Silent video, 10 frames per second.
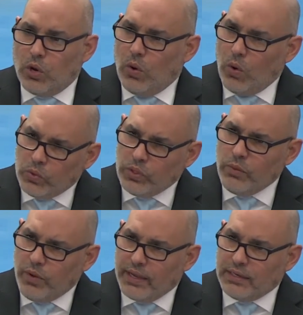The
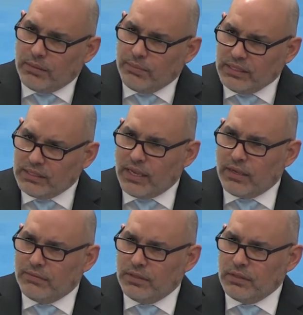only way to be
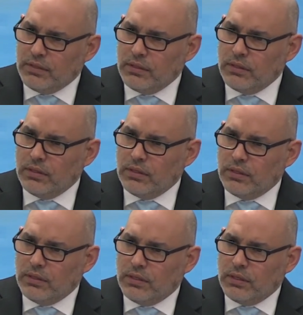saved
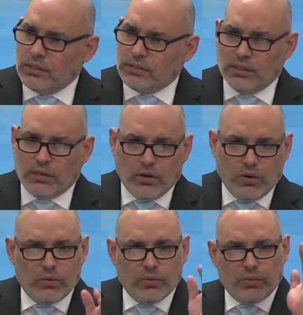is to
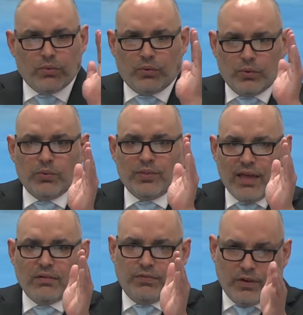go through
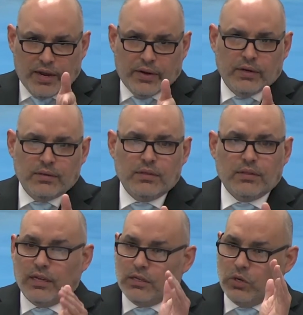that fire
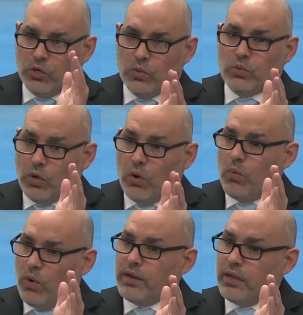that you
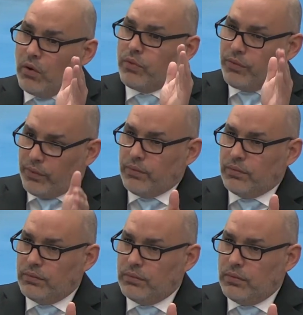don't want to go through.
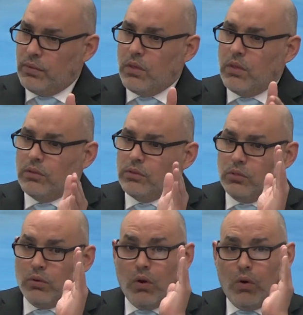
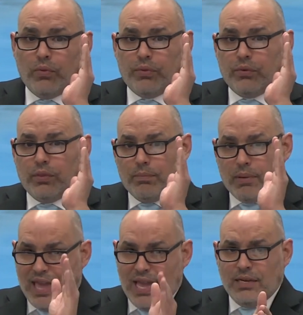To go through
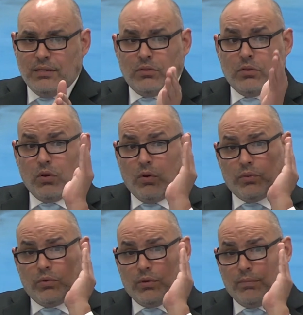the pain, to
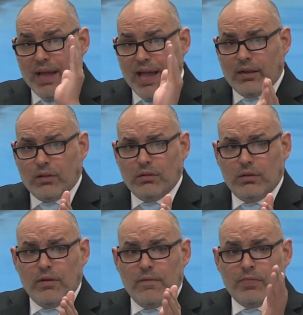go through the
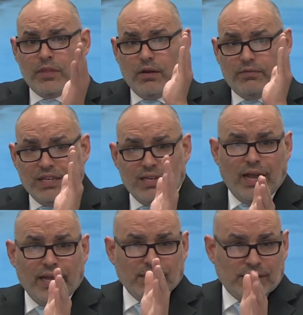battle of
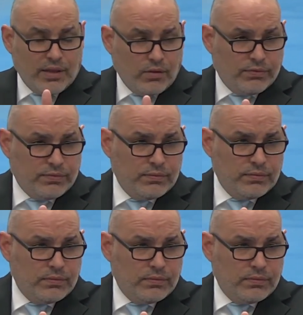denying self.